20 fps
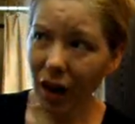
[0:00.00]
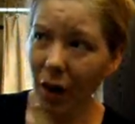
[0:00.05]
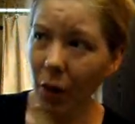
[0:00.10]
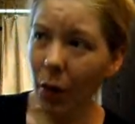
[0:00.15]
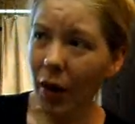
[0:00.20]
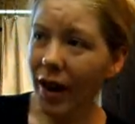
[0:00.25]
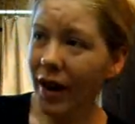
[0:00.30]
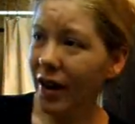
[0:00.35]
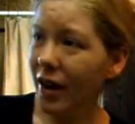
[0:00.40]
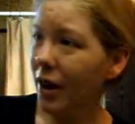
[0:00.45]
I
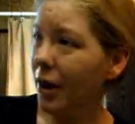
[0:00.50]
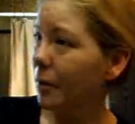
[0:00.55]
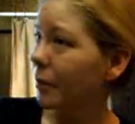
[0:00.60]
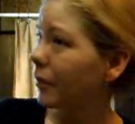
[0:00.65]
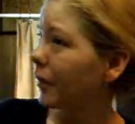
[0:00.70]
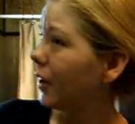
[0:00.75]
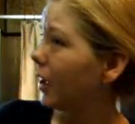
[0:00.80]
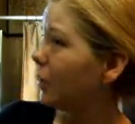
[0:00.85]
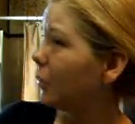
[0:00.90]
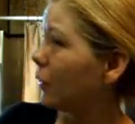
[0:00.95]
wake
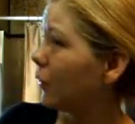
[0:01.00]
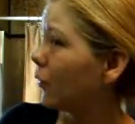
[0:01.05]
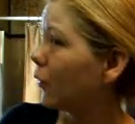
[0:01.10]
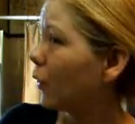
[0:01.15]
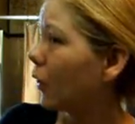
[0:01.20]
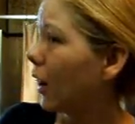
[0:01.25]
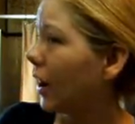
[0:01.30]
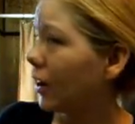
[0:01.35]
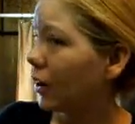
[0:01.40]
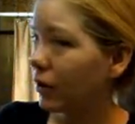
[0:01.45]
up, and
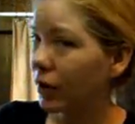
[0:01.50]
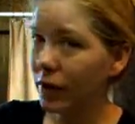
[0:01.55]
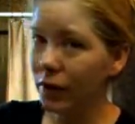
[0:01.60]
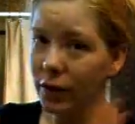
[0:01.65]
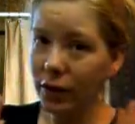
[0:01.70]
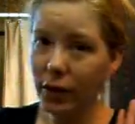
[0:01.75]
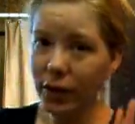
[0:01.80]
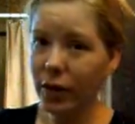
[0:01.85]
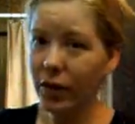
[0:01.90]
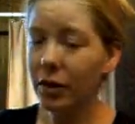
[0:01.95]
before I don't
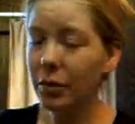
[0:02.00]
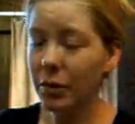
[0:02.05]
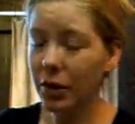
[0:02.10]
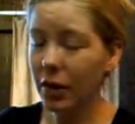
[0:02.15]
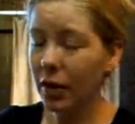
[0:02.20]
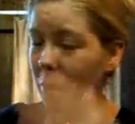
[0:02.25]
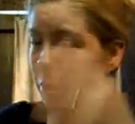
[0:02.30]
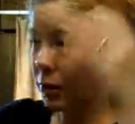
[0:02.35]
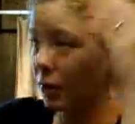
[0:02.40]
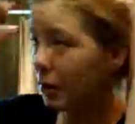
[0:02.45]
even look in the
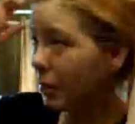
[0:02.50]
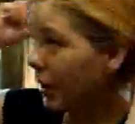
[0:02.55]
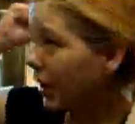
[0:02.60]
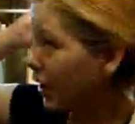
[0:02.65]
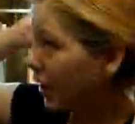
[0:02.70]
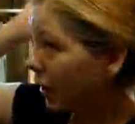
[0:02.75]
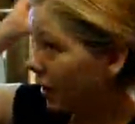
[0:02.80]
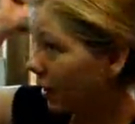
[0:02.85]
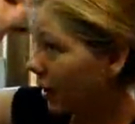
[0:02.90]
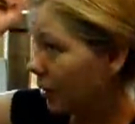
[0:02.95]
mirror, I put
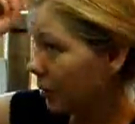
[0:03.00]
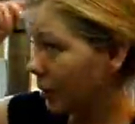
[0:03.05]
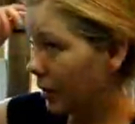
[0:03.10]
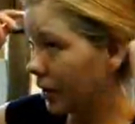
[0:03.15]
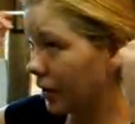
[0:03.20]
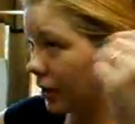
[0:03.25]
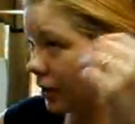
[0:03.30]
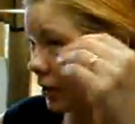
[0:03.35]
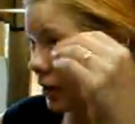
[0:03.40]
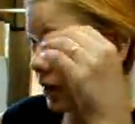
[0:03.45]
my hair up
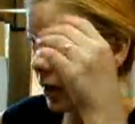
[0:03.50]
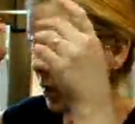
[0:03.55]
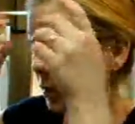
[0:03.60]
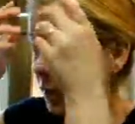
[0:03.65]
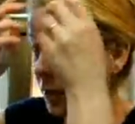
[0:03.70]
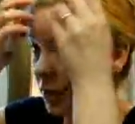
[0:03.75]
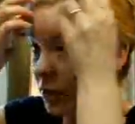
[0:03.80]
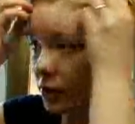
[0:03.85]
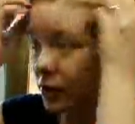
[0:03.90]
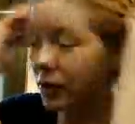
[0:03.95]
in a
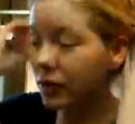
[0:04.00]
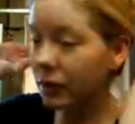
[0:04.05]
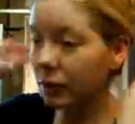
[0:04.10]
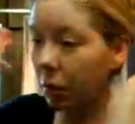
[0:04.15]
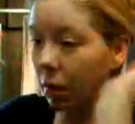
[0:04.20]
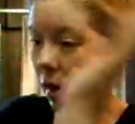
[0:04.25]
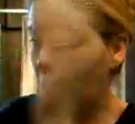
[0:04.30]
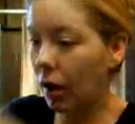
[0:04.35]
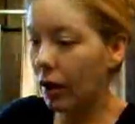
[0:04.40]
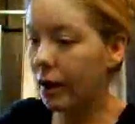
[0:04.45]
clip and just
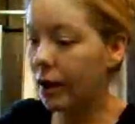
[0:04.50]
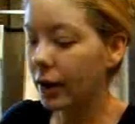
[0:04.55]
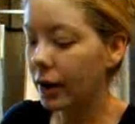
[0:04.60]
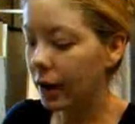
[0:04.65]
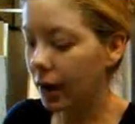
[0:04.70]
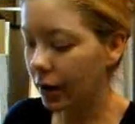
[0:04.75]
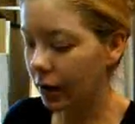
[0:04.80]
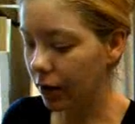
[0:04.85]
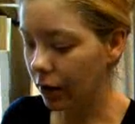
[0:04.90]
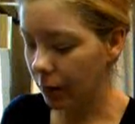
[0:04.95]
get
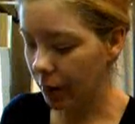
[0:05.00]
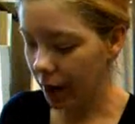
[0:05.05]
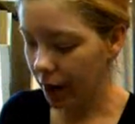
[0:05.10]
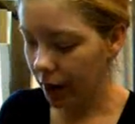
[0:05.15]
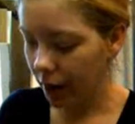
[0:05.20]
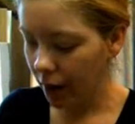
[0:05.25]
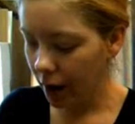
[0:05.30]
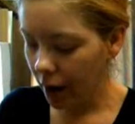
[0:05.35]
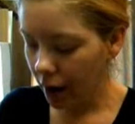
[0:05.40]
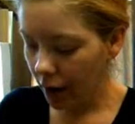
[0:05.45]
it out of the
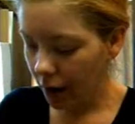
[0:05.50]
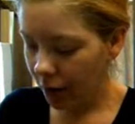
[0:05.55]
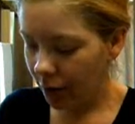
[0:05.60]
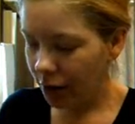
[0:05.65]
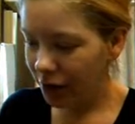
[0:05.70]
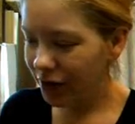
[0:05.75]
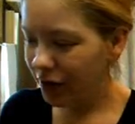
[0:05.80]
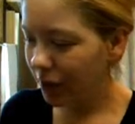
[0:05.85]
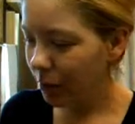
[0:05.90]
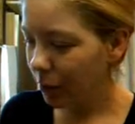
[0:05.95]
way. And
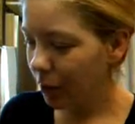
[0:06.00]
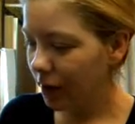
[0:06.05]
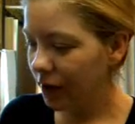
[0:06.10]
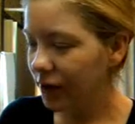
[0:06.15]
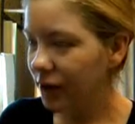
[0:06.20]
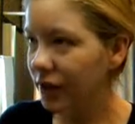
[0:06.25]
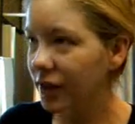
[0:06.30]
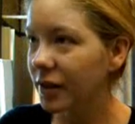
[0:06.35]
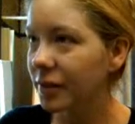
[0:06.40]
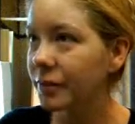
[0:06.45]
for some
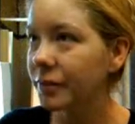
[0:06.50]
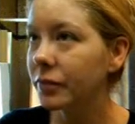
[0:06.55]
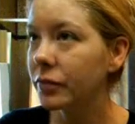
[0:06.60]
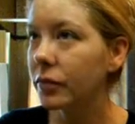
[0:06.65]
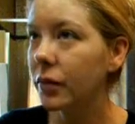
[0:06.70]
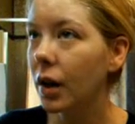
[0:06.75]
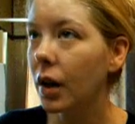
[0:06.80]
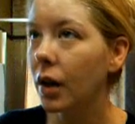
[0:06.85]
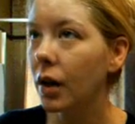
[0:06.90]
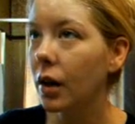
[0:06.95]
reason,
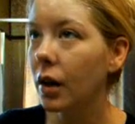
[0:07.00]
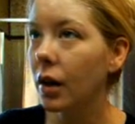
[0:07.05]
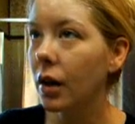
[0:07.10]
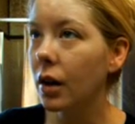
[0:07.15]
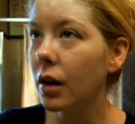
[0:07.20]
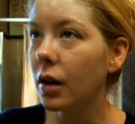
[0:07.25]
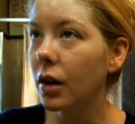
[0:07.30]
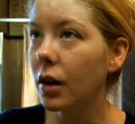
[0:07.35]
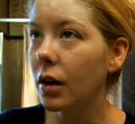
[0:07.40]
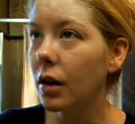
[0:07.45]

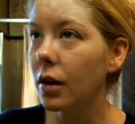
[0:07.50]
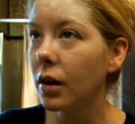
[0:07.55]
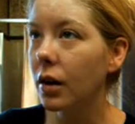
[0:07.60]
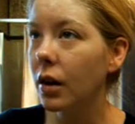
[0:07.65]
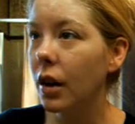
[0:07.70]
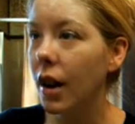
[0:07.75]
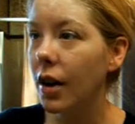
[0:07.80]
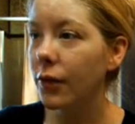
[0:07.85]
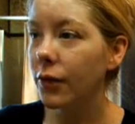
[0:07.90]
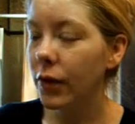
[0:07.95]

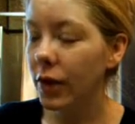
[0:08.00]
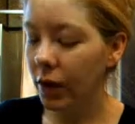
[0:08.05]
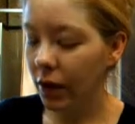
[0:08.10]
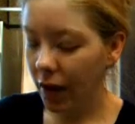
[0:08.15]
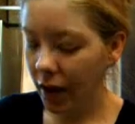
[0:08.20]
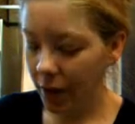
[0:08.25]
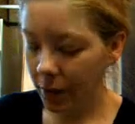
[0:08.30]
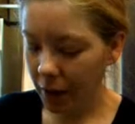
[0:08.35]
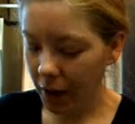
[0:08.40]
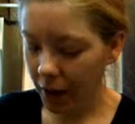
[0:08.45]
I
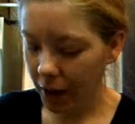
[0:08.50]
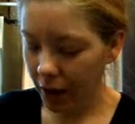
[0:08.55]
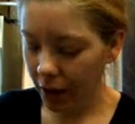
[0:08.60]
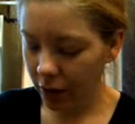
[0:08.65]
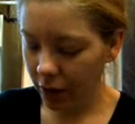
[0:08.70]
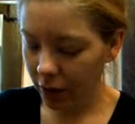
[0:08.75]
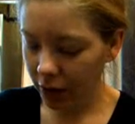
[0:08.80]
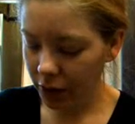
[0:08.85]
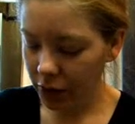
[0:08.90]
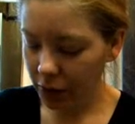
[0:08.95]
feel like my
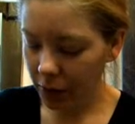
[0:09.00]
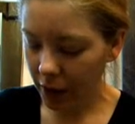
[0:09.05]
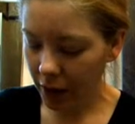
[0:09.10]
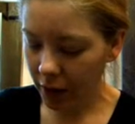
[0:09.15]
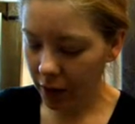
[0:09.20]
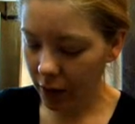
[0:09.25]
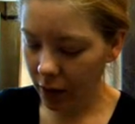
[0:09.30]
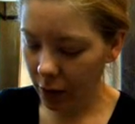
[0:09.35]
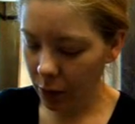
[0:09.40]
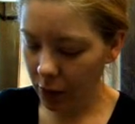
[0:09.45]
hair looks
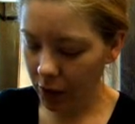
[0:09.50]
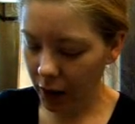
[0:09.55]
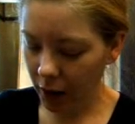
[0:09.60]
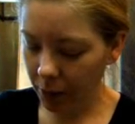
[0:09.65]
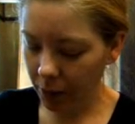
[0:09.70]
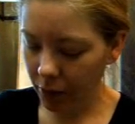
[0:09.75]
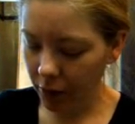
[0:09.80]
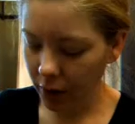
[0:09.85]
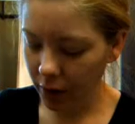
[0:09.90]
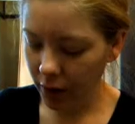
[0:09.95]
better when
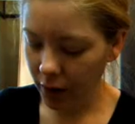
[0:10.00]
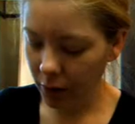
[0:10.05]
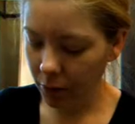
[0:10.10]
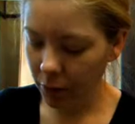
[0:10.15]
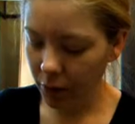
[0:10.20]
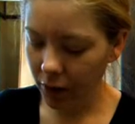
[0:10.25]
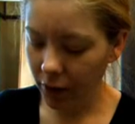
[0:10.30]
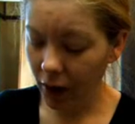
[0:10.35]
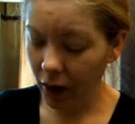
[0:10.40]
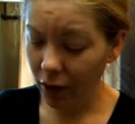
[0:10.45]
I put it
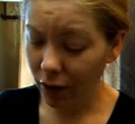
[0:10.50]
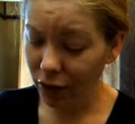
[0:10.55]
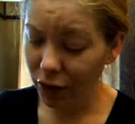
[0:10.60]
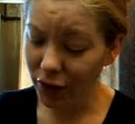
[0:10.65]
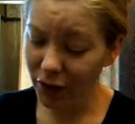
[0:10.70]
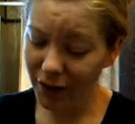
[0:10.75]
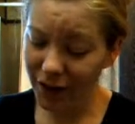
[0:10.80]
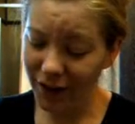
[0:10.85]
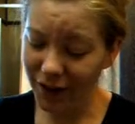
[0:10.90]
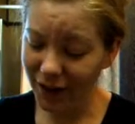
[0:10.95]
up
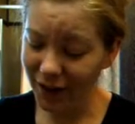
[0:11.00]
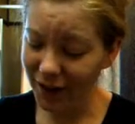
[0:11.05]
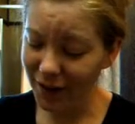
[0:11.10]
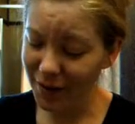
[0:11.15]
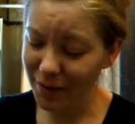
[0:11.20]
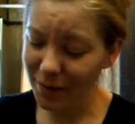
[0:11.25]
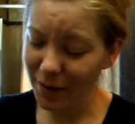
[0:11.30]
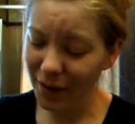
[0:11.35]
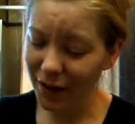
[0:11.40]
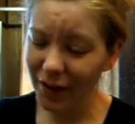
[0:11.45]
without looking in
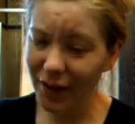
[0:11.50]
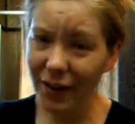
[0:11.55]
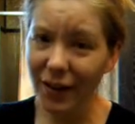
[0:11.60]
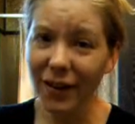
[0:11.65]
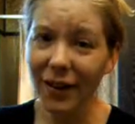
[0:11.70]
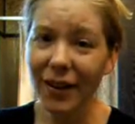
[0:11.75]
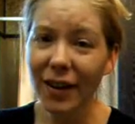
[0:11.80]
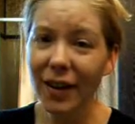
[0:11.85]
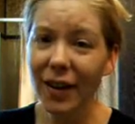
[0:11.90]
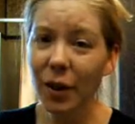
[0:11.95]
the
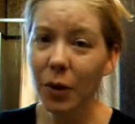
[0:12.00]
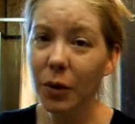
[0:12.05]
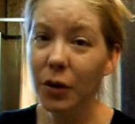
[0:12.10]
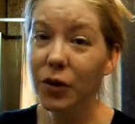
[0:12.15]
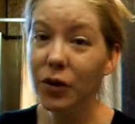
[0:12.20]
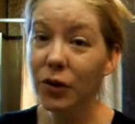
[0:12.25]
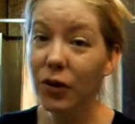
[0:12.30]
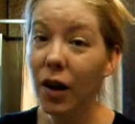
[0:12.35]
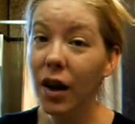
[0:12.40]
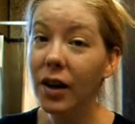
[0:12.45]
mirror,
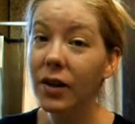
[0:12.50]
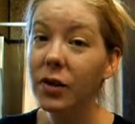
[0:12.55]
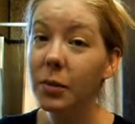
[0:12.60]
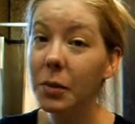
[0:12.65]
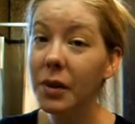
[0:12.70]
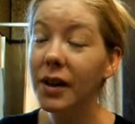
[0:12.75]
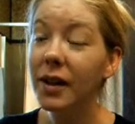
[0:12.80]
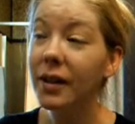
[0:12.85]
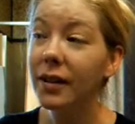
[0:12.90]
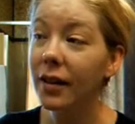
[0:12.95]
which drives
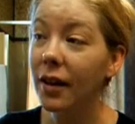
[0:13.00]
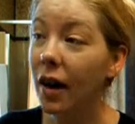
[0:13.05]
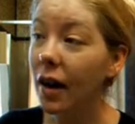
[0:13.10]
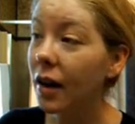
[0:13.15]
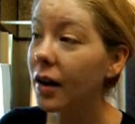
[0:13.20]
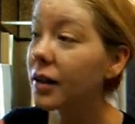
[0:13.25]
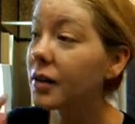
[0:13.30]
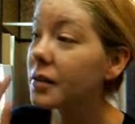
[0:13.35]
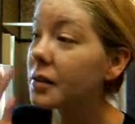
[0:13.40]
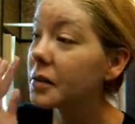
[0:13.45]
me
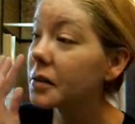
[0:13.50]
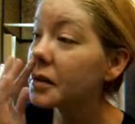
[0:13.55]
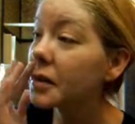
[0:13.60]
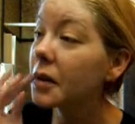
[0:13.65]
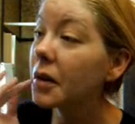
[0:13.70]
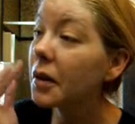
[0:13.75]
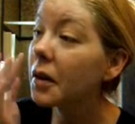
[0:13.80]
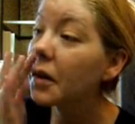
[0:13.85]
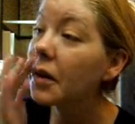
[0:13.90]
nuts.